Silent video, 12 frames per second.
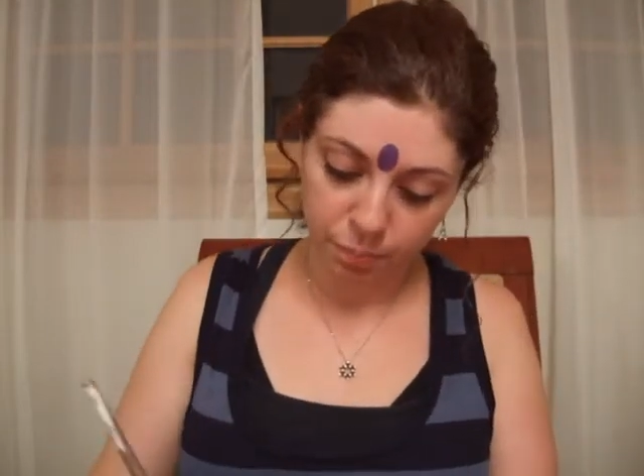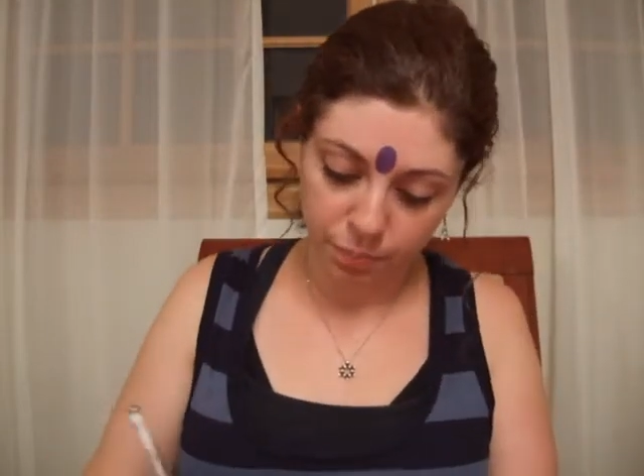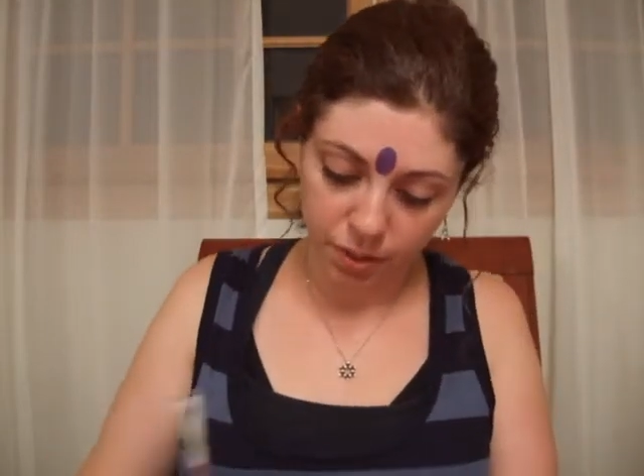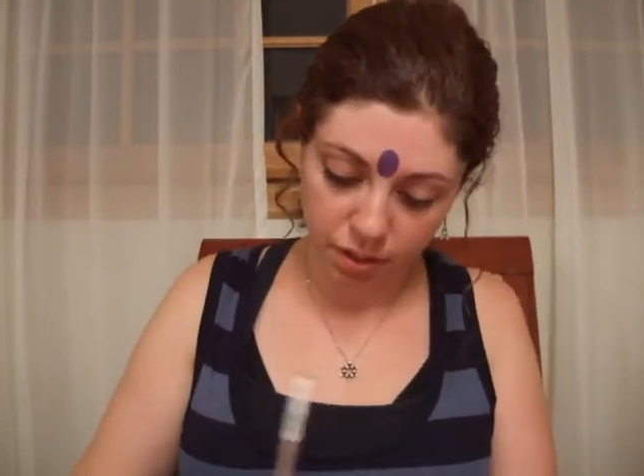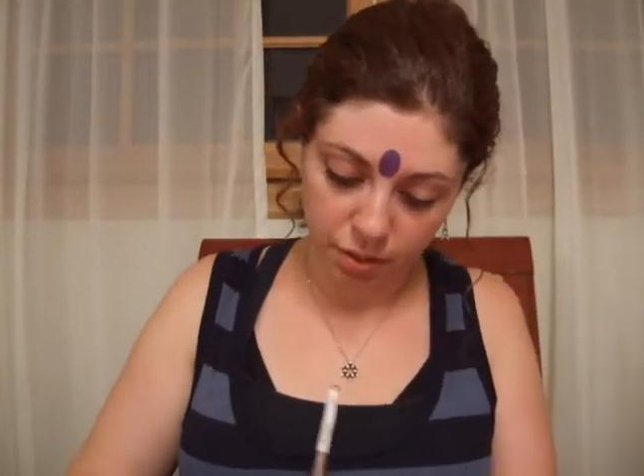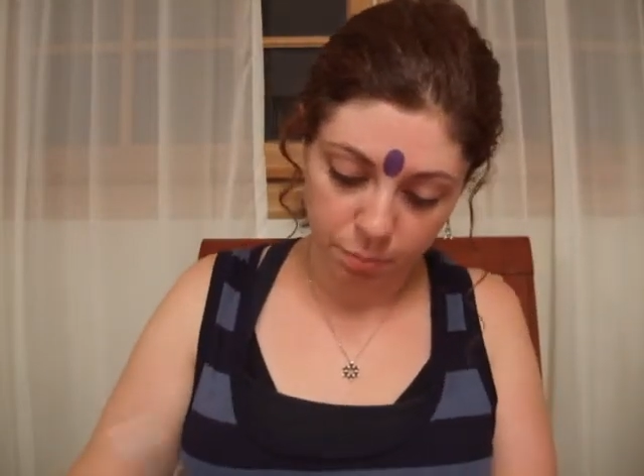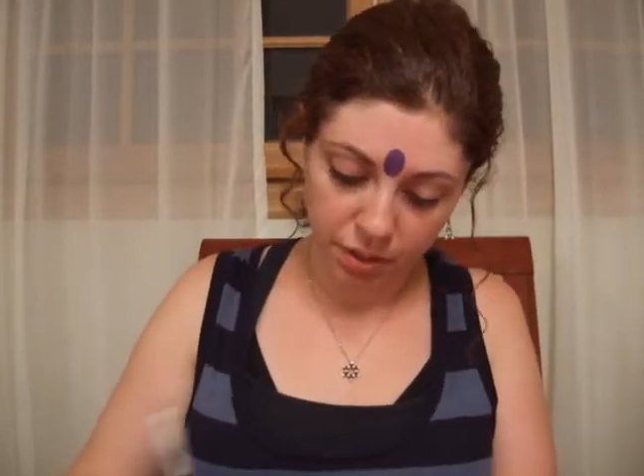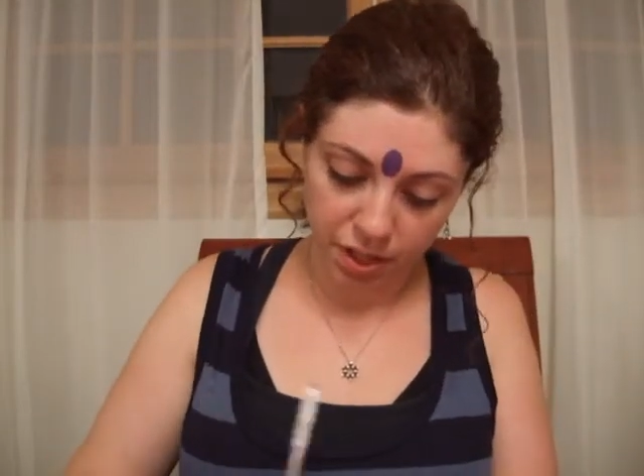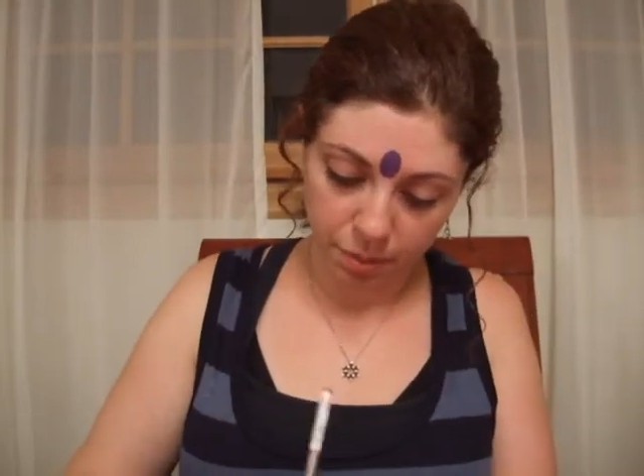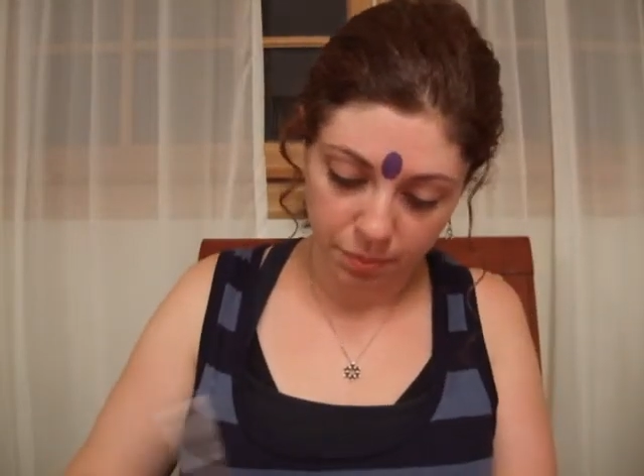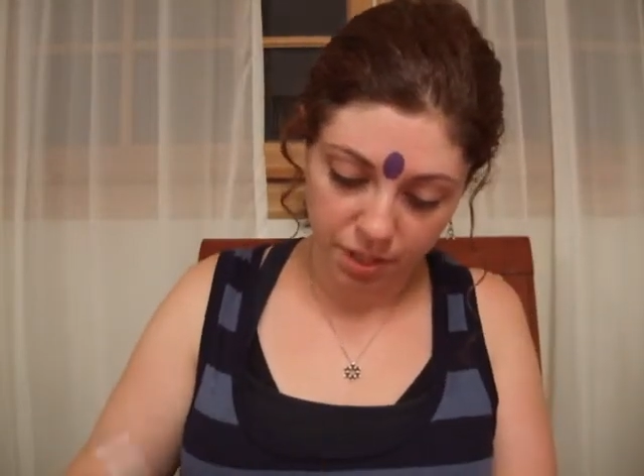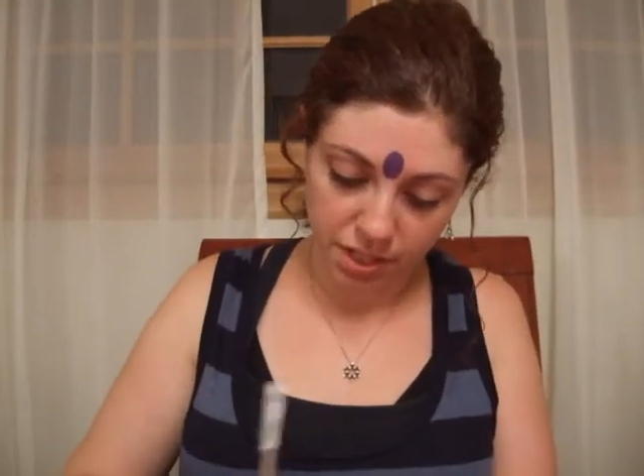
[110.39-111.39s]
going to pick
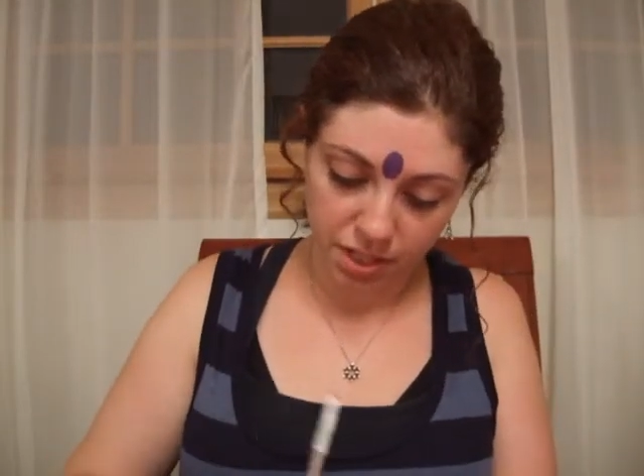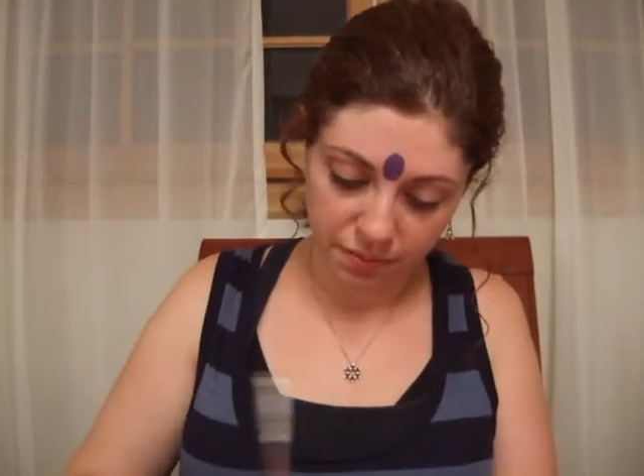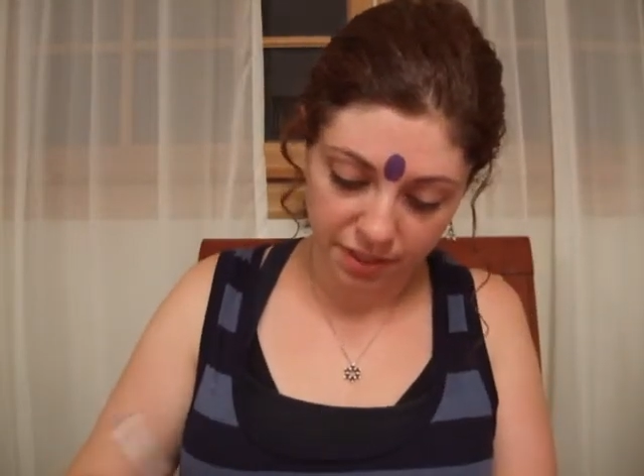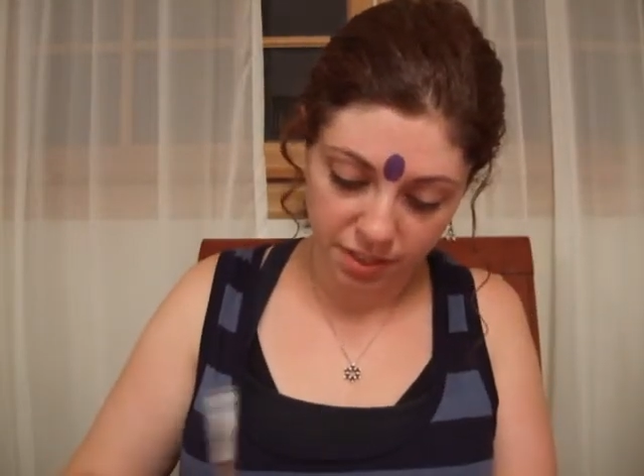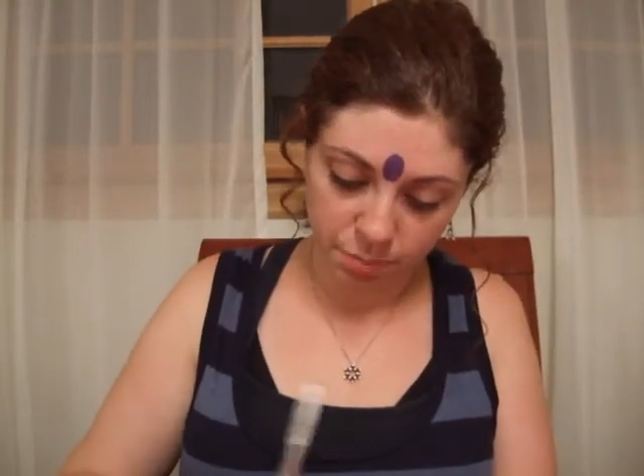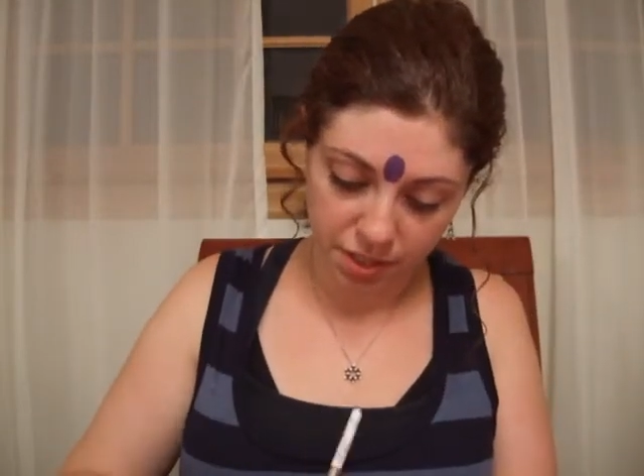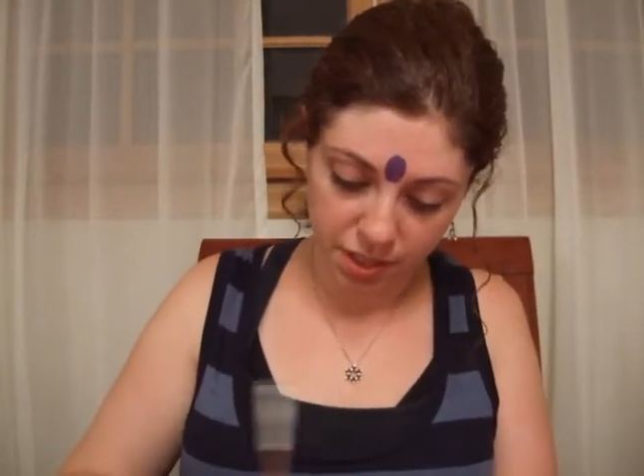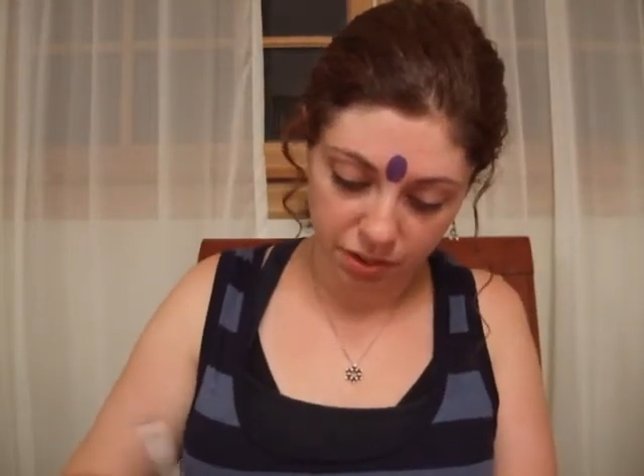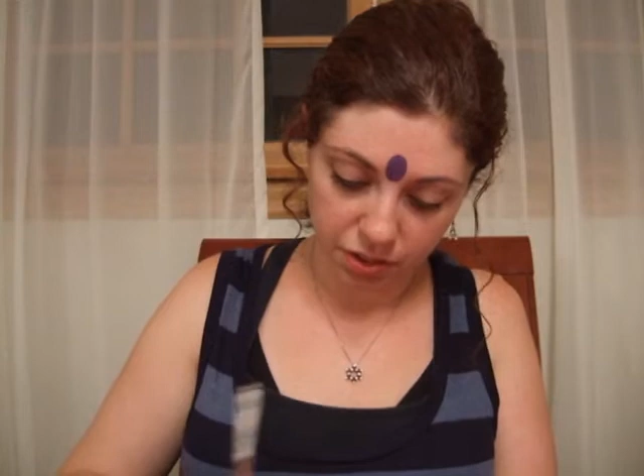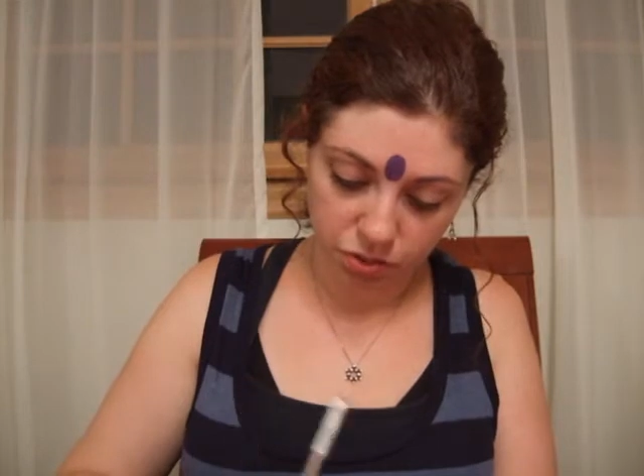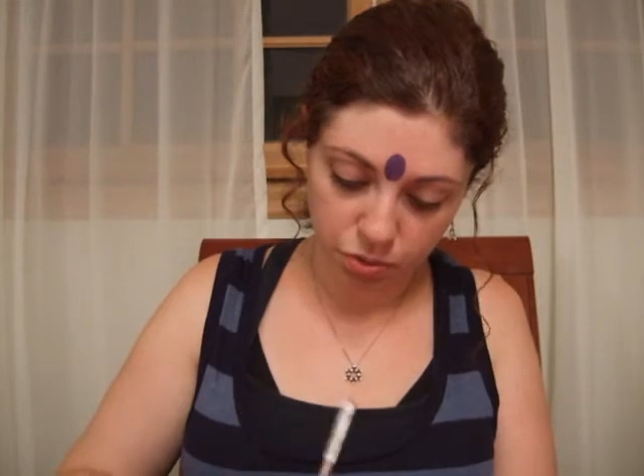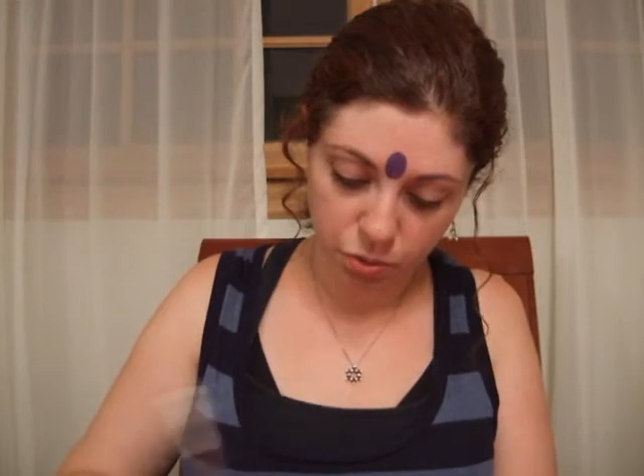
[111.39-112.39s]
up my DFX
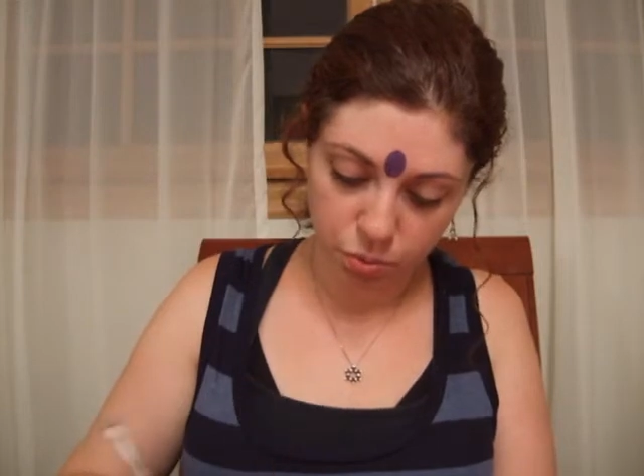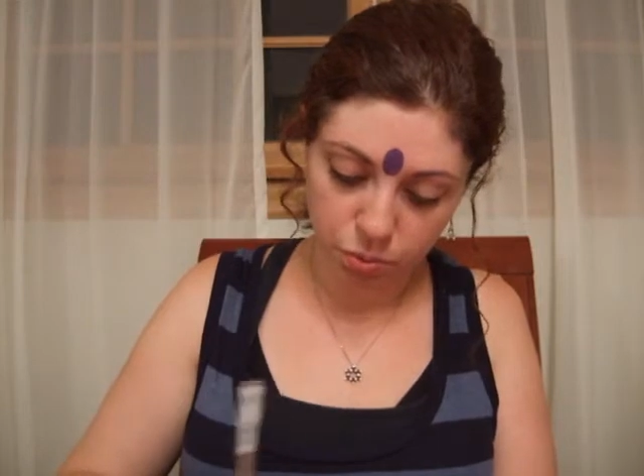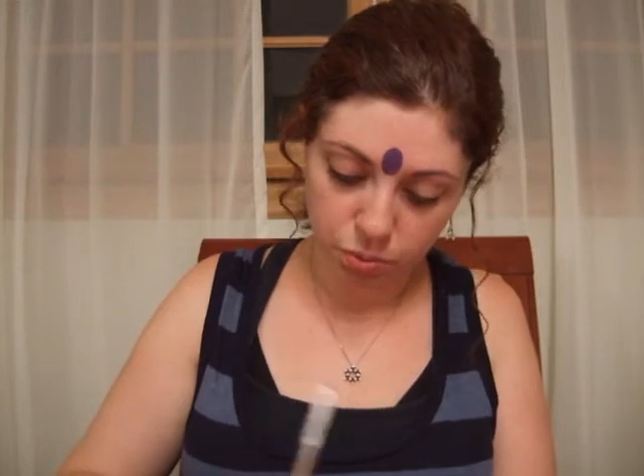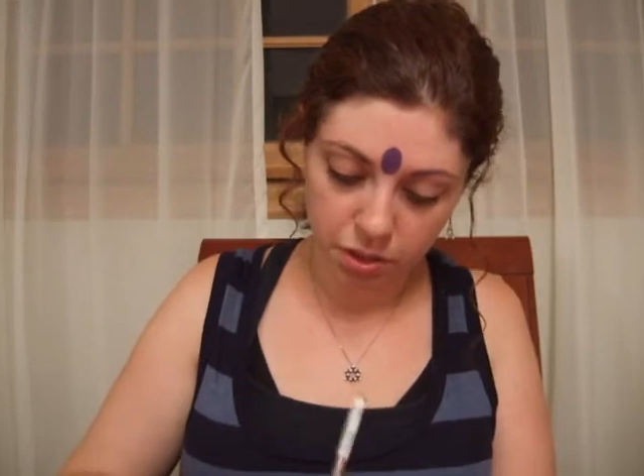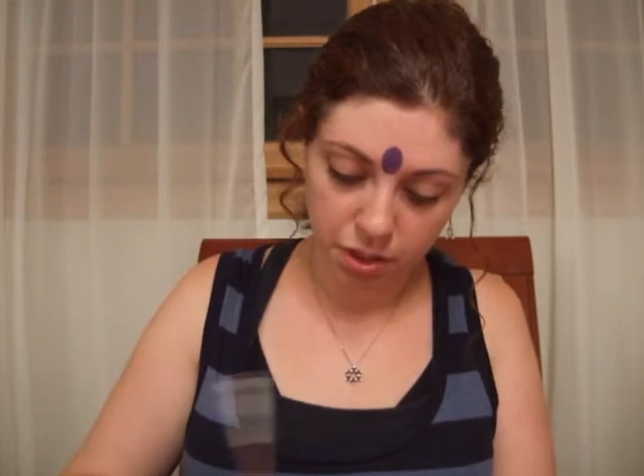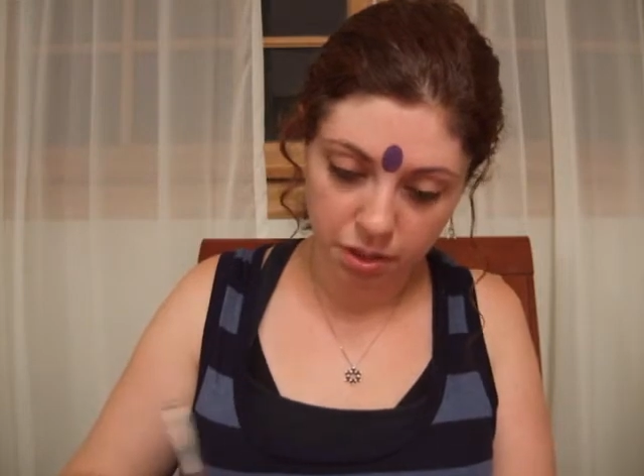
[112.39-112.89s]
Metallics Gold.